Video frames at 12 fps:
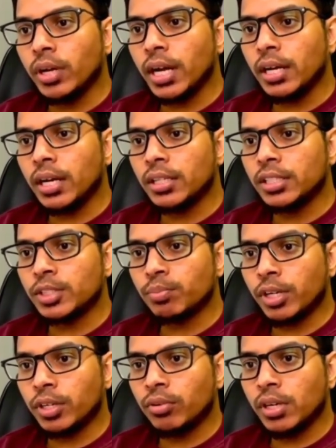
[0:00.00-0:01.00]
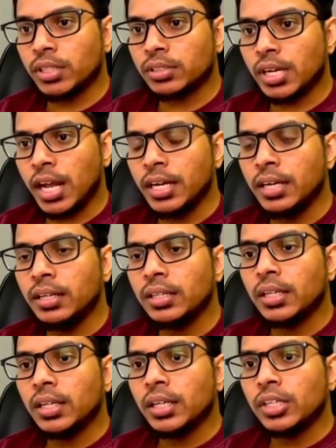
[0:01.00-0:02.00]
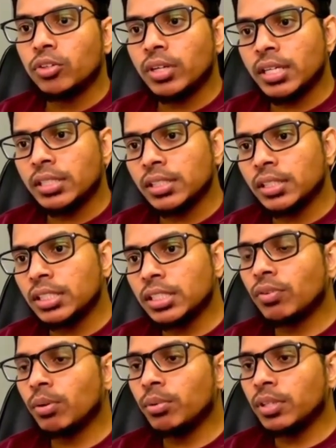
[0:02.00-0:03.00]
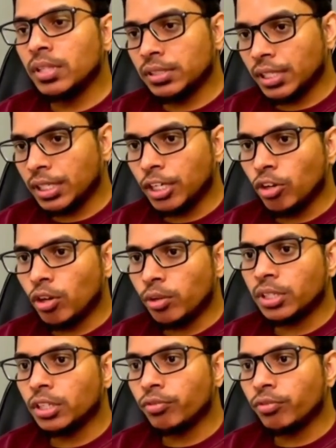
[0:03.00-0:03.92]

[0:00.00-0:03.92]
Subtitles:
at this particular slide, you can see this will be the second option.